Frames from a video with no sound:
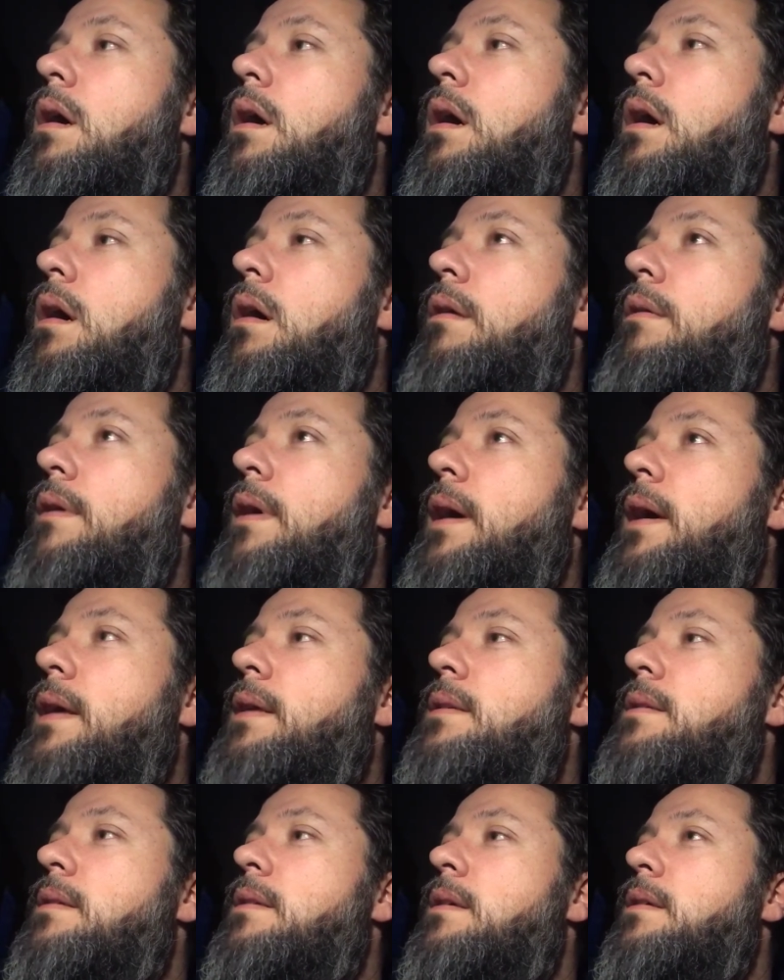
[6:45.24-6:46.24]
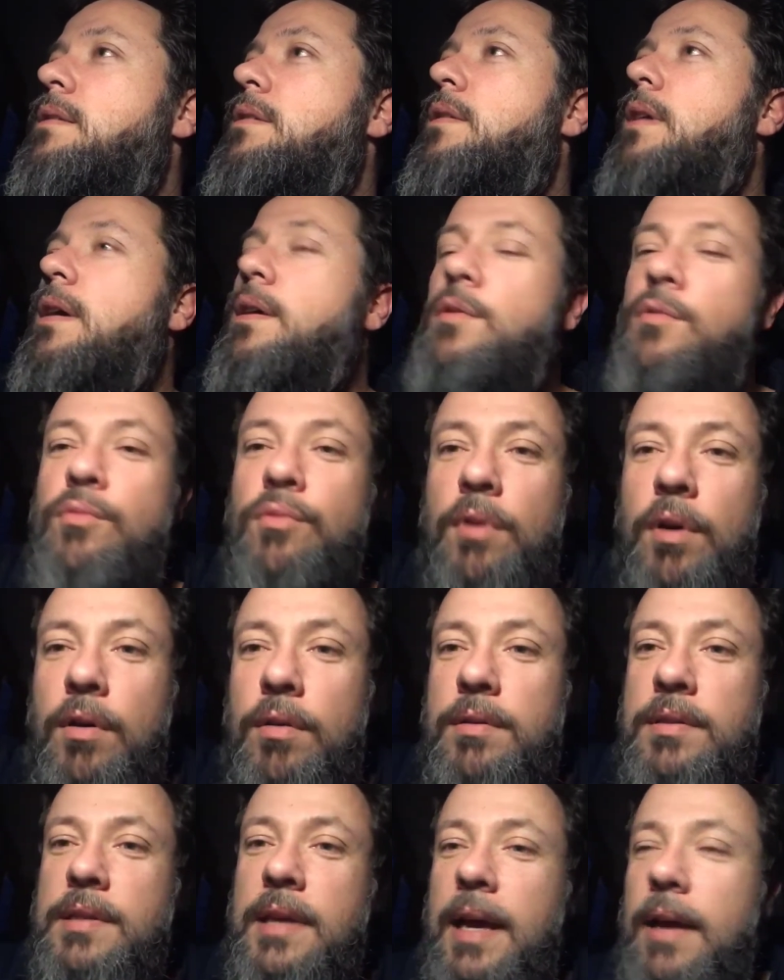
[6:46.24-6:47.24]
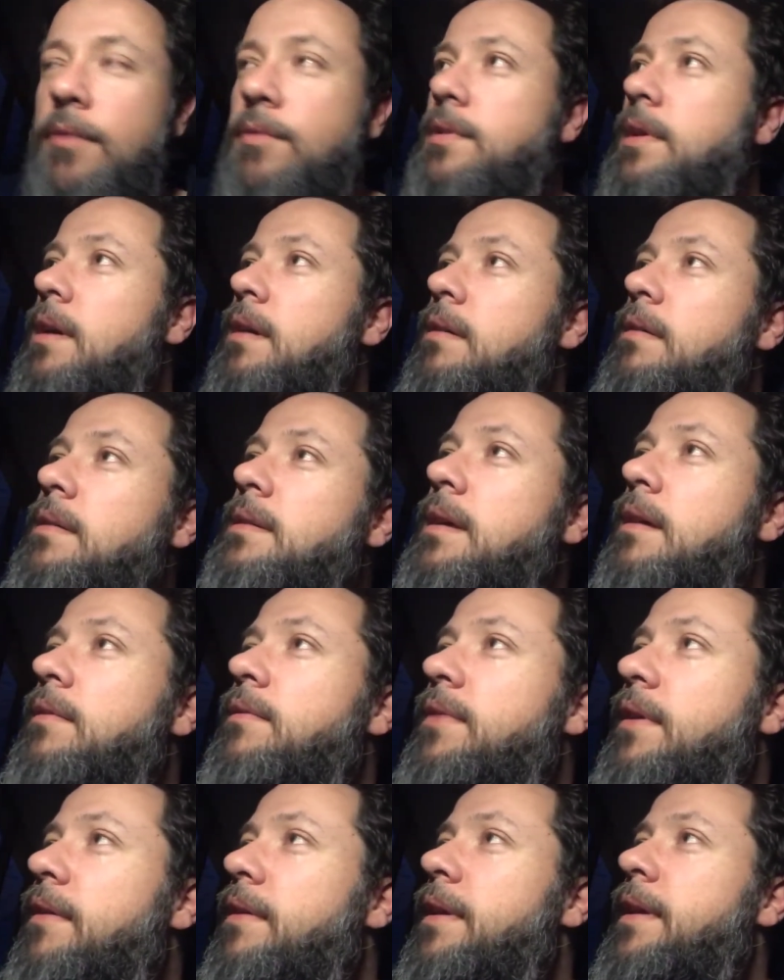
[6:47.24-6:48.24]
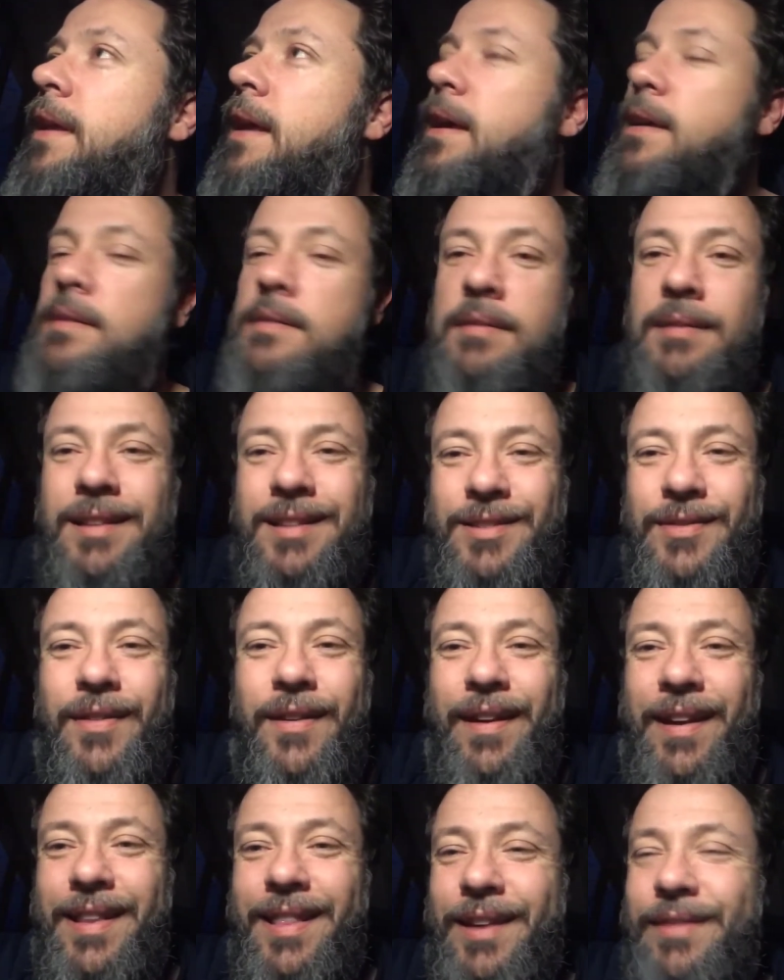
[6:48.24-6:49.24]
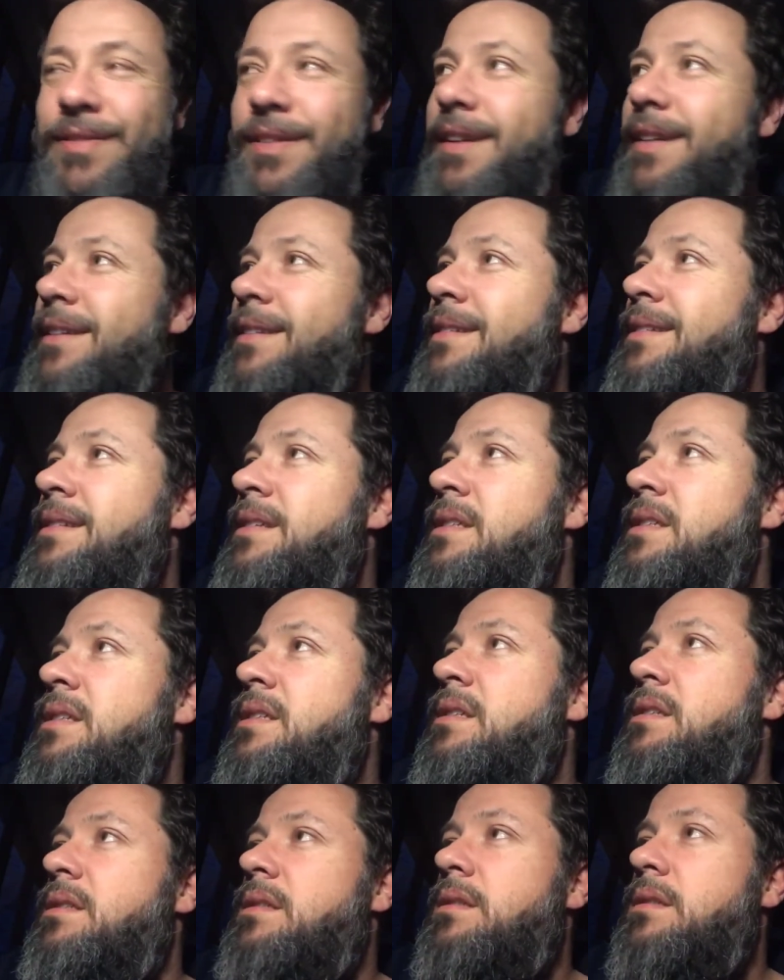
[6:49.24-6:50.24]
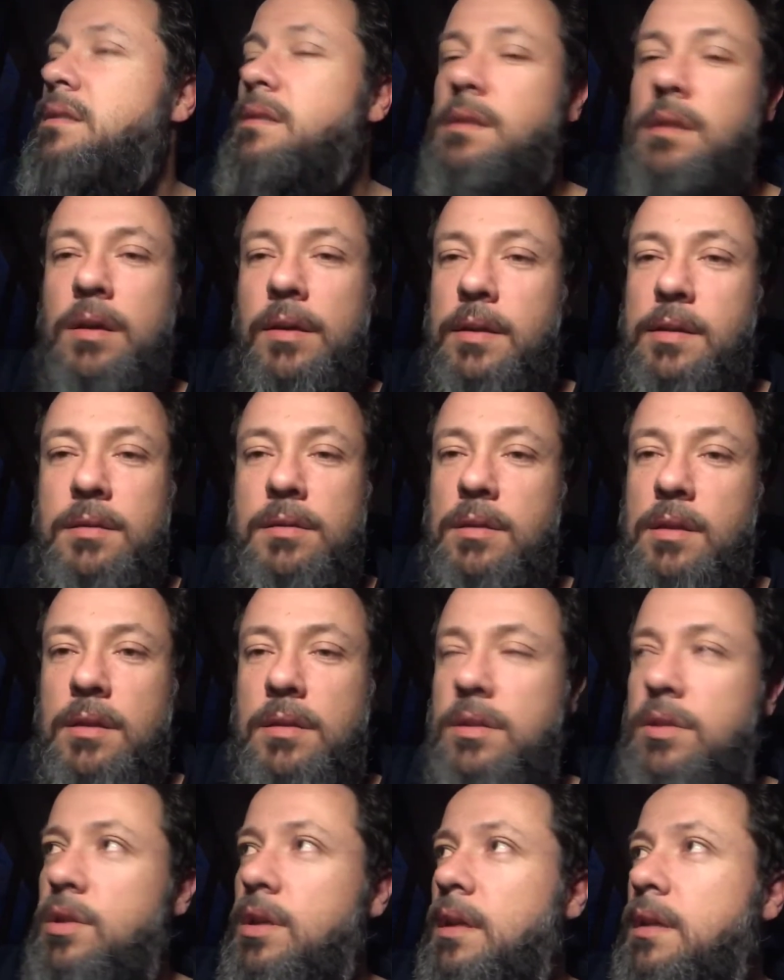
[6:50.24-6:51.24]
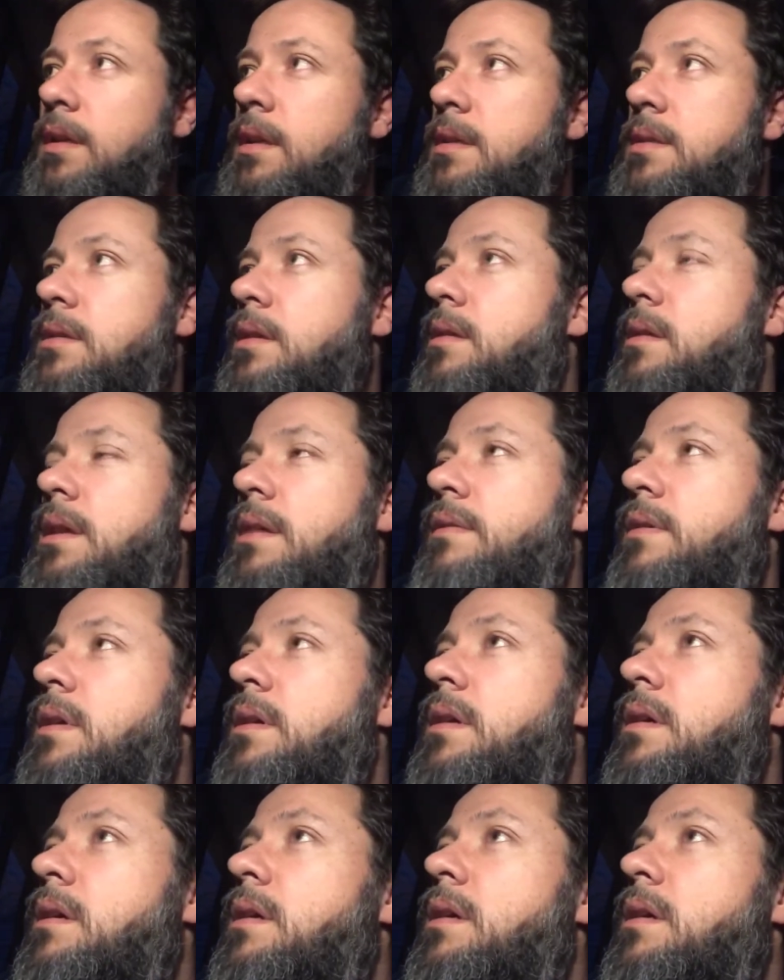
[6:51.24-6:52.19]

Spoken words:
All right. So now it rolls out. Oh, how very nice. It's very clever. No, it's shit. It's not clever.